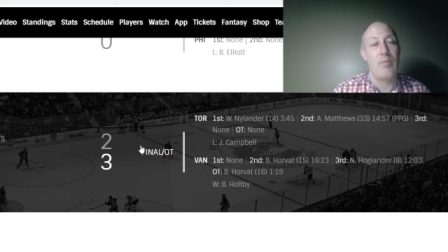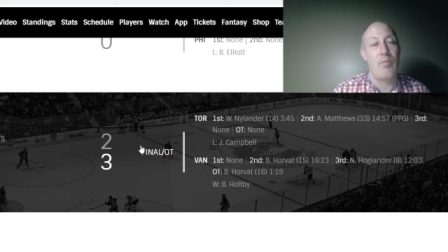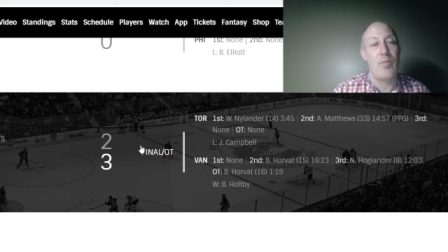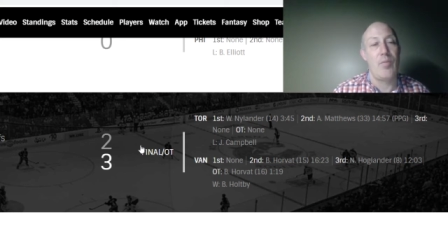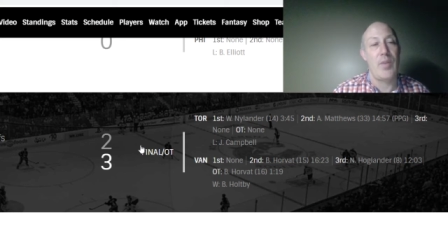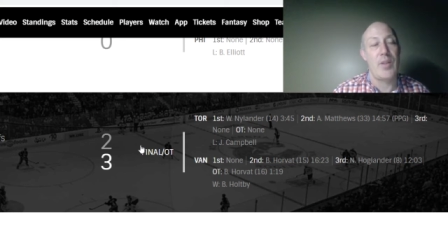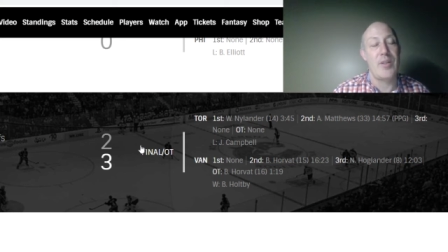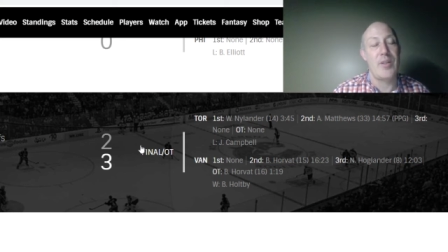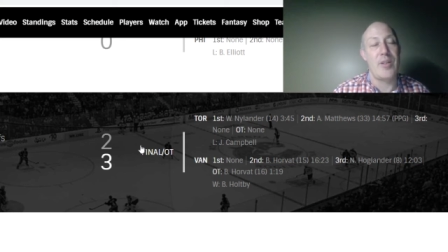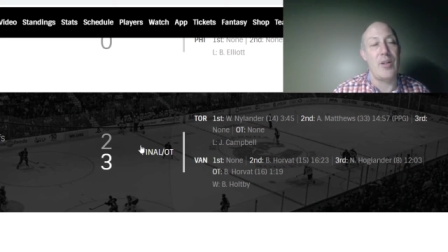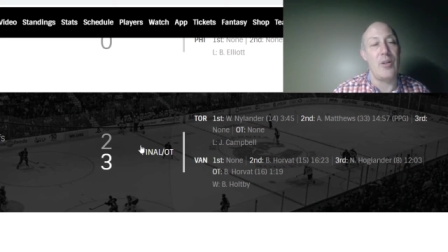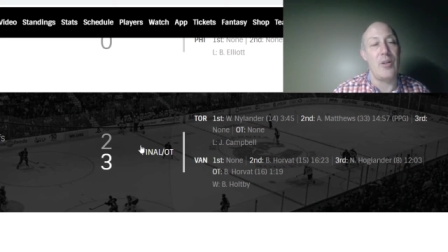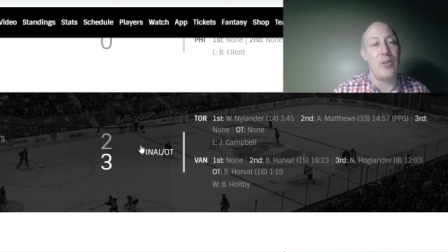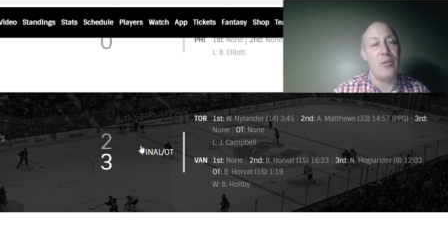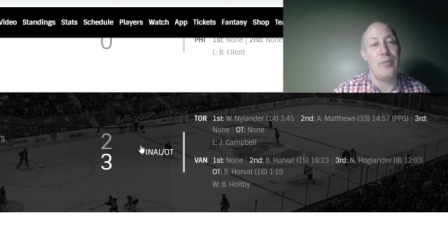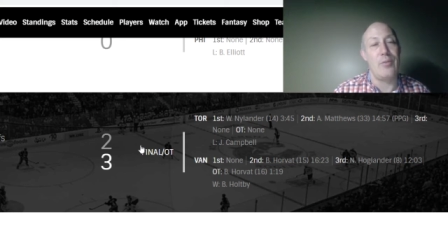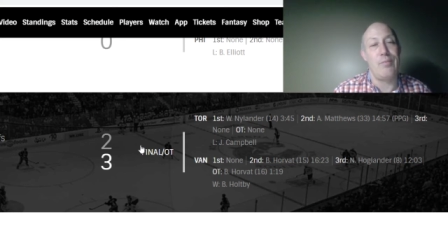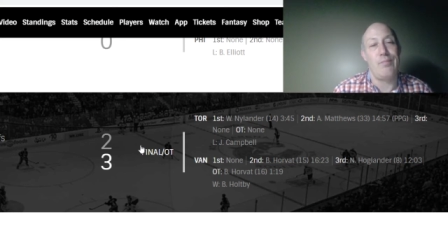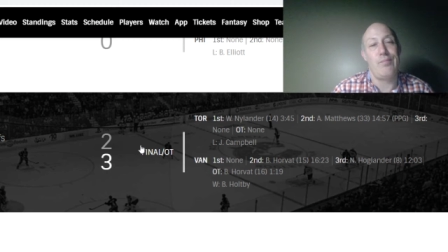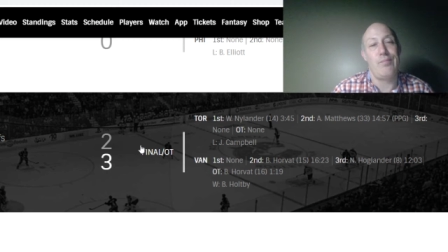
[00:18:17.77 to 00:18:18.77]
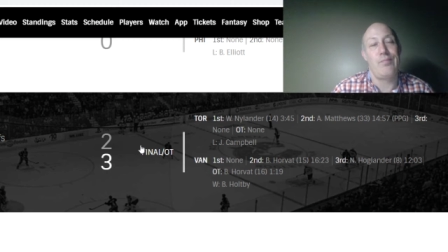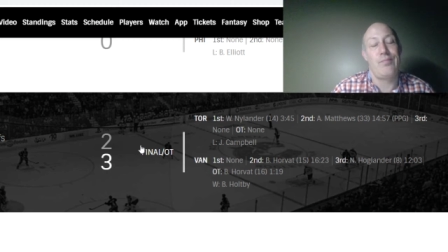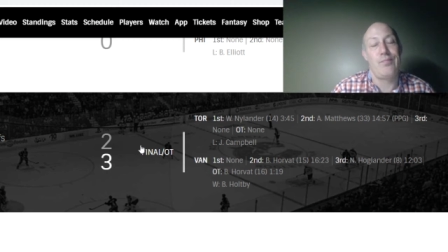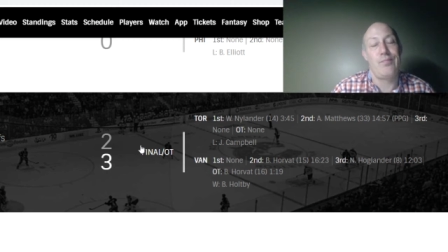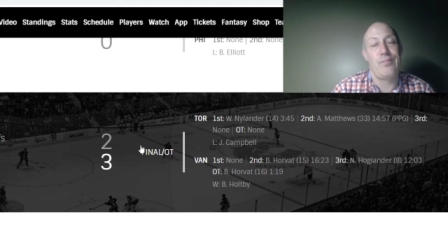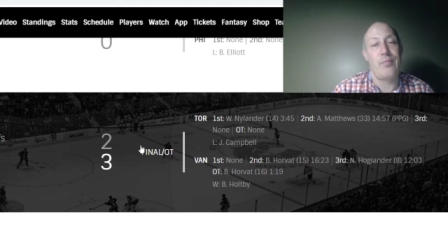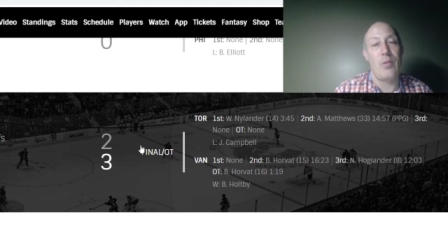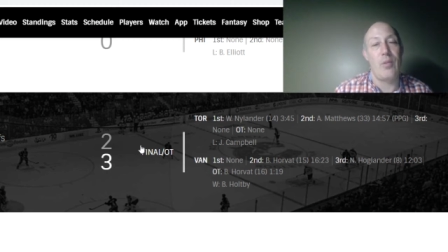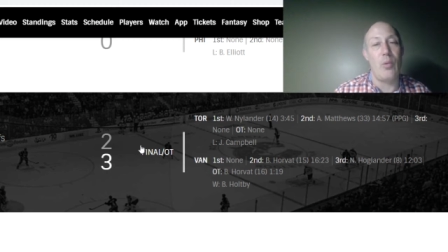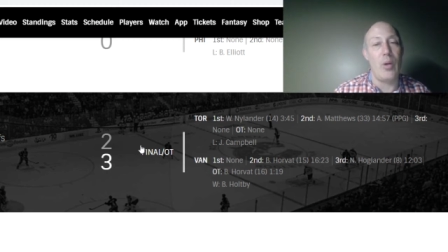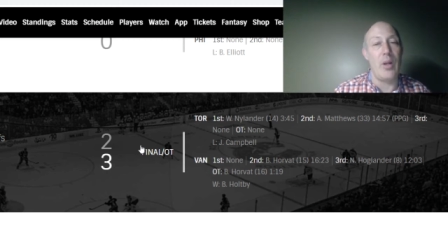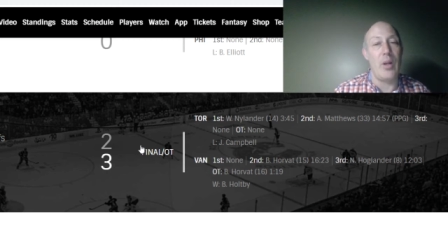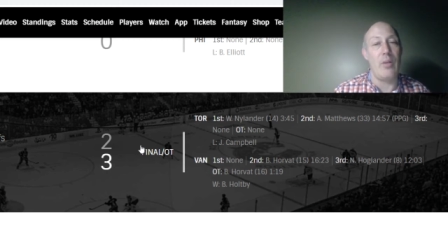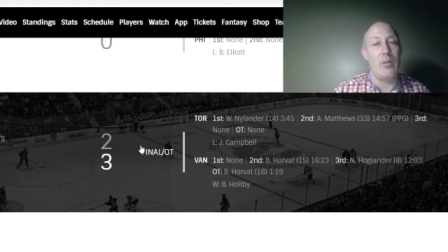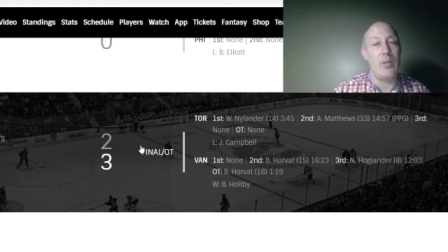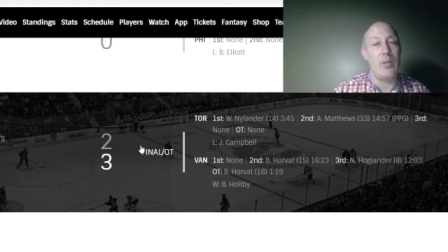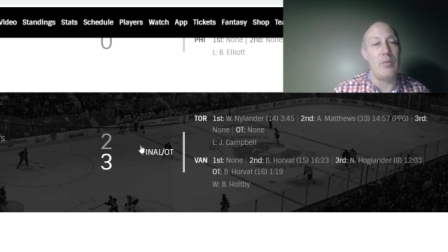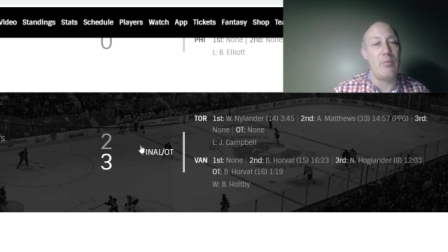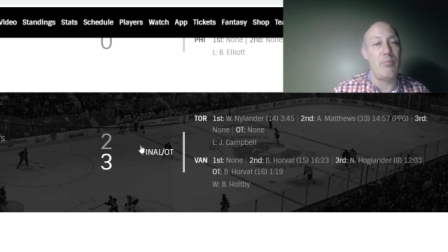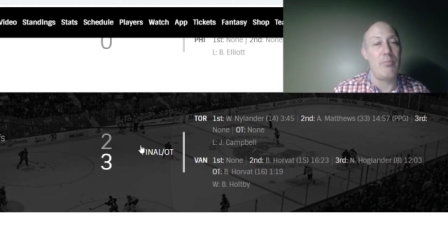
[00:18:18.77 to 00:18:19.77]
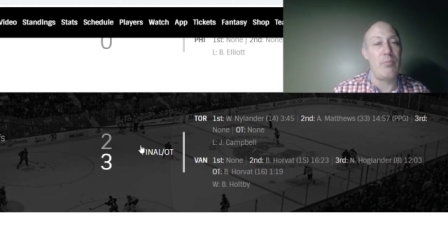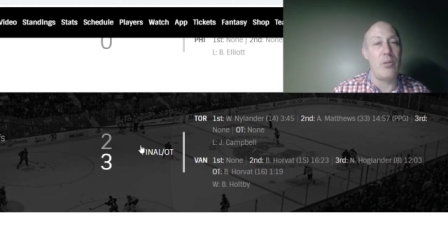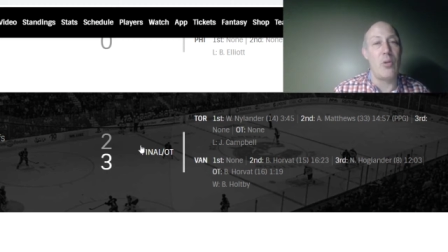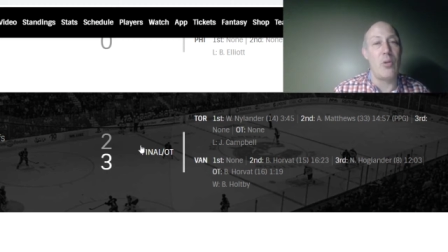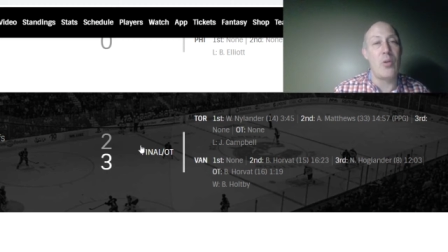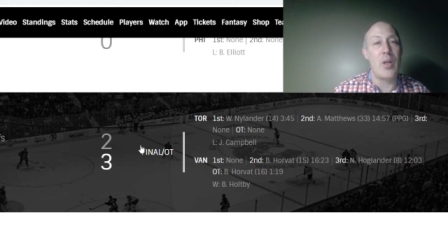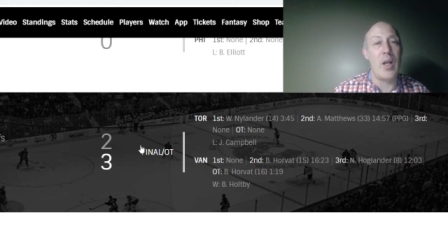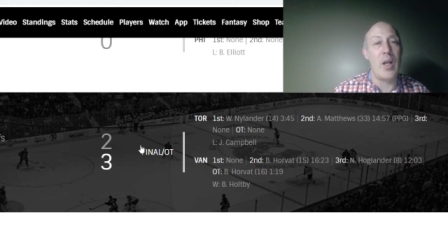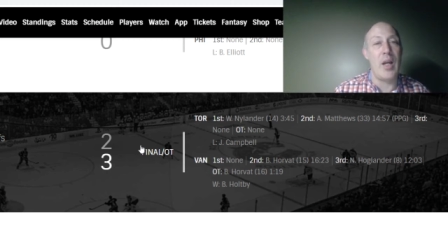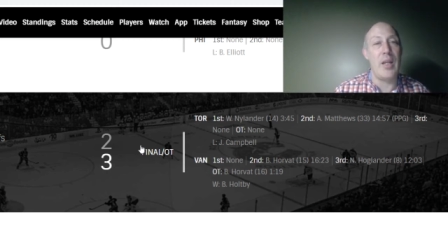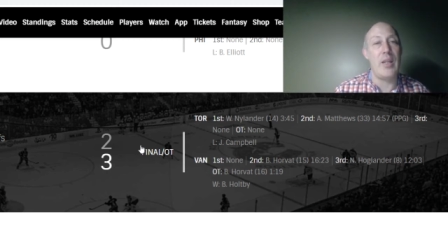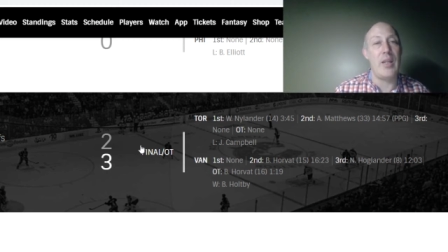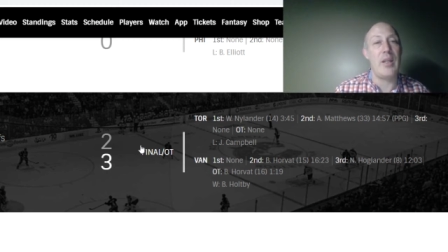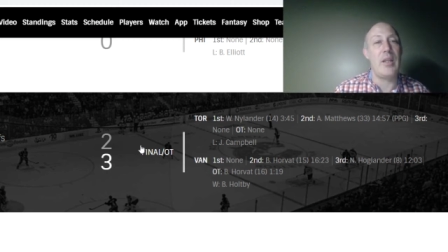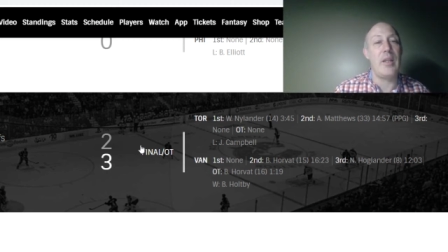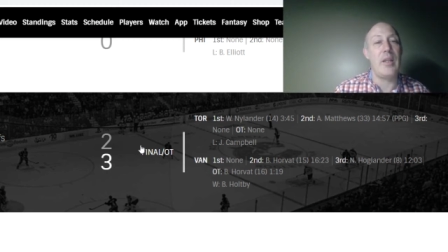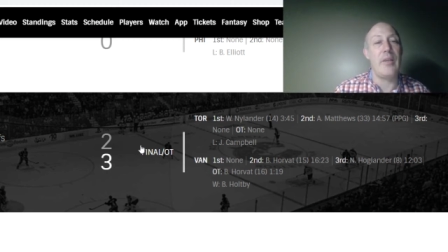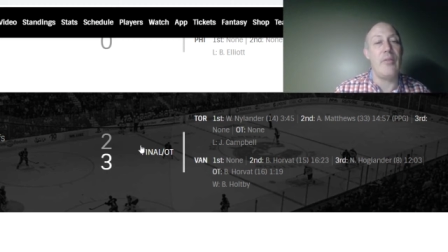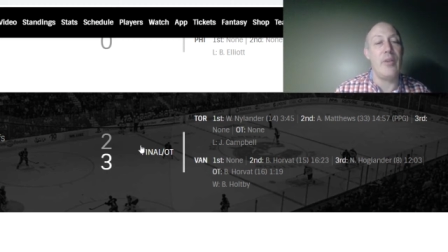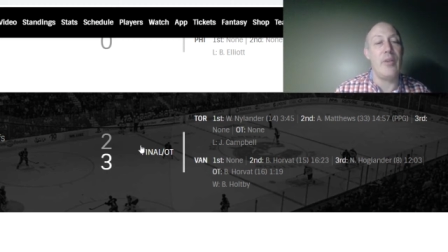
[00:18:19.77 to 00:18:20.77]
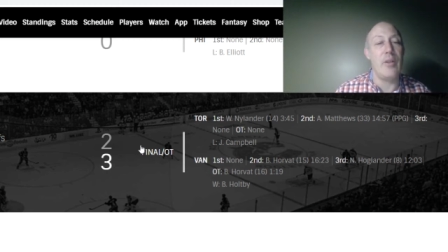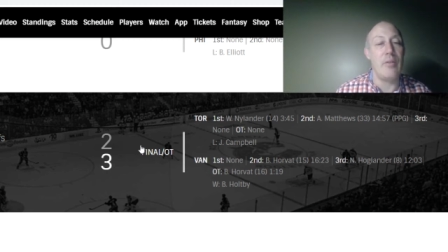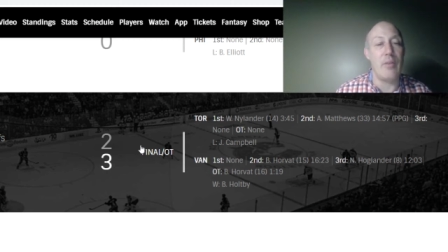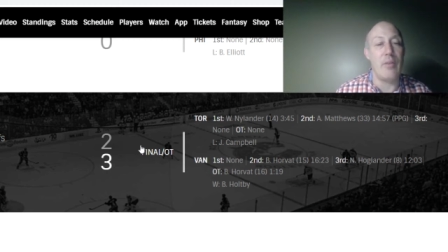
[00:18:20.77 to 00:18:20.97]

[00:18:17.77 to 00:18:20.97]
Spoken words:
So, whatever. Broke kind of even.